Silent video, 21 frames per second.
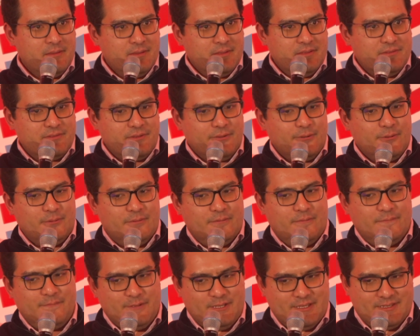So
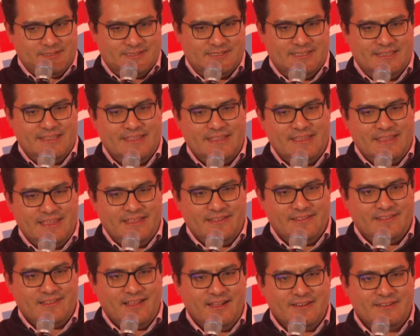firstly
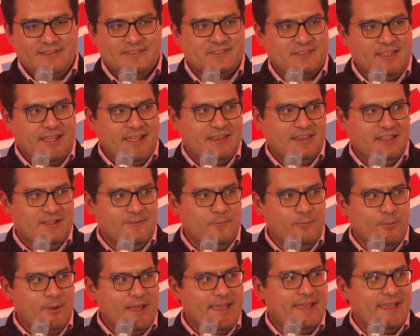is understanding
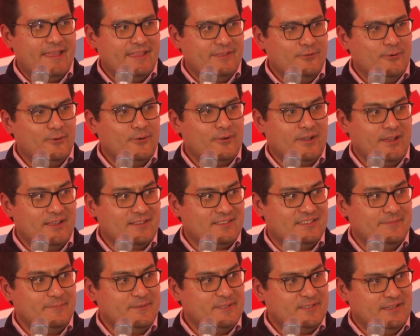where your
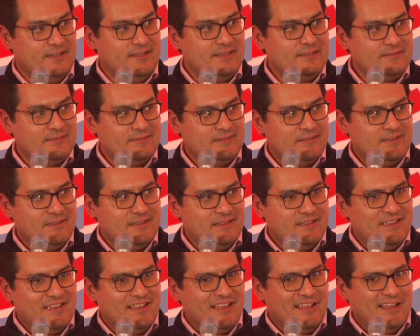customers are.
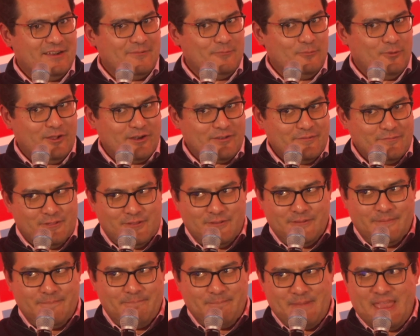And one of
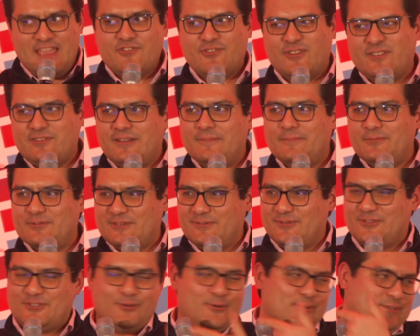the major examples, it
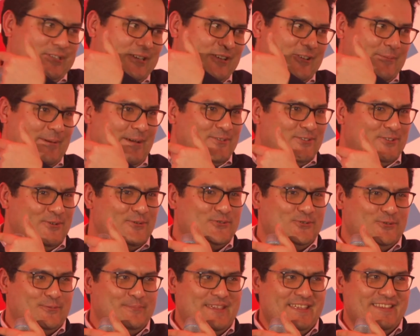was talked earlier about
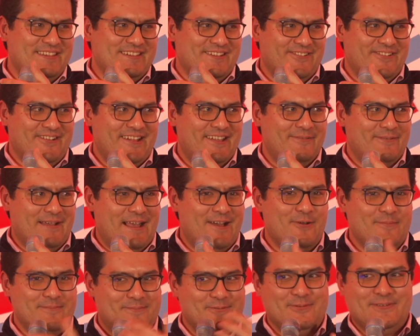social media, right?
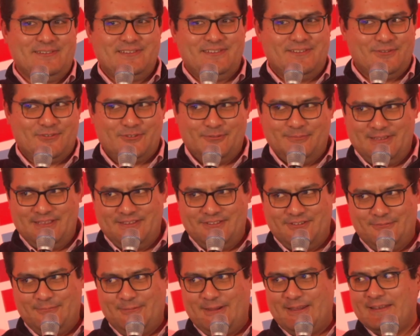How important is social media
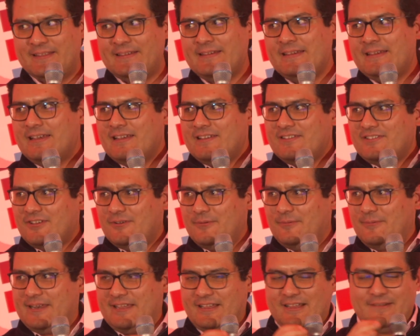to a brand? So
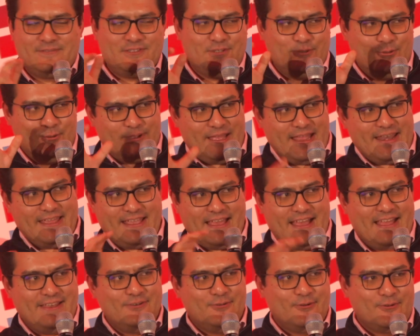when it comes to organic
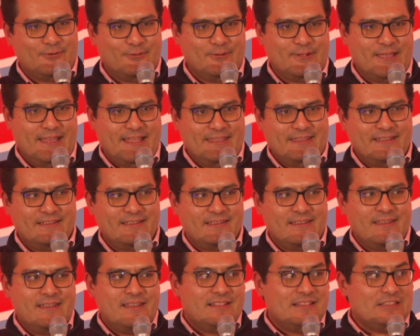and non-organic,
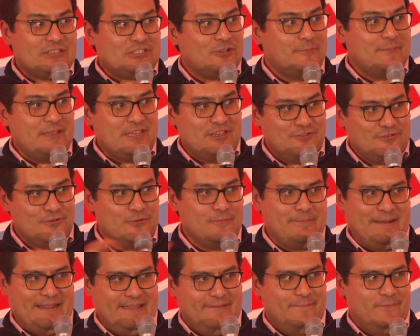there's so many new
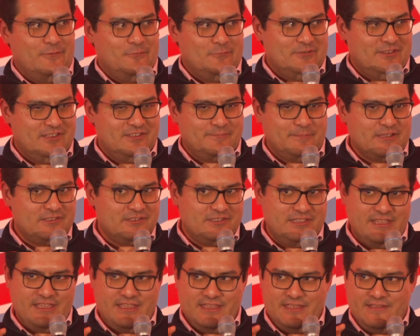platforms,
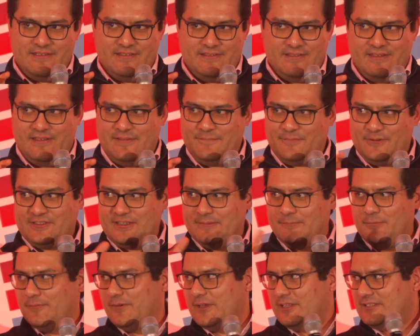especially, for
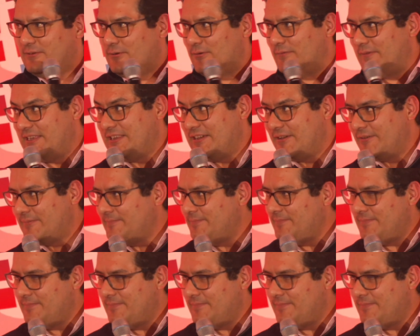example, vertical video.